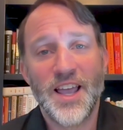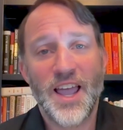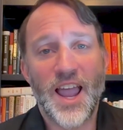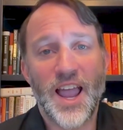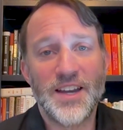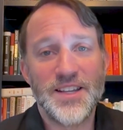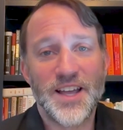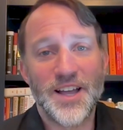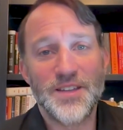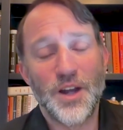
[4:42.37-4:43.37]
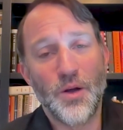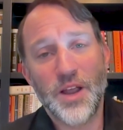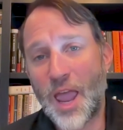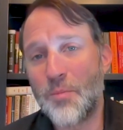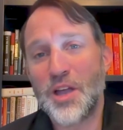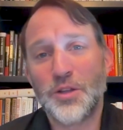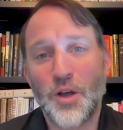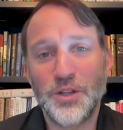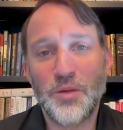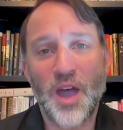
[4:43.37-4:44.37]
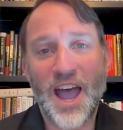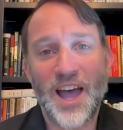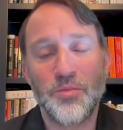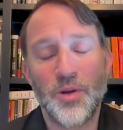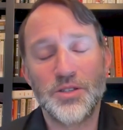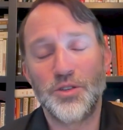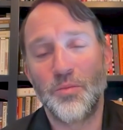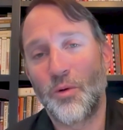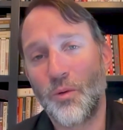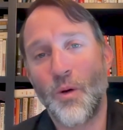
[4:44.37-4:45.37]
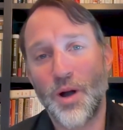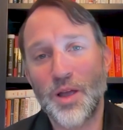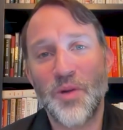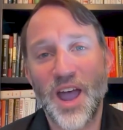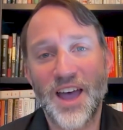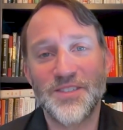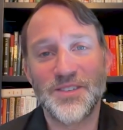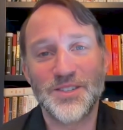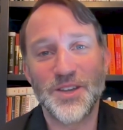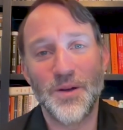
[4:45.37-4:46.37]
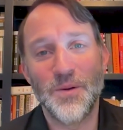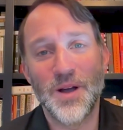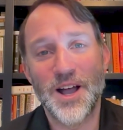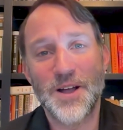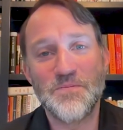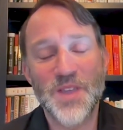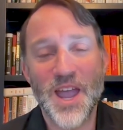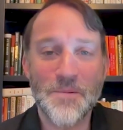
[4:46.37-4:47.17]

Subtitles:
And, it can be a lonely path, but a super rewarding path. So, yeah.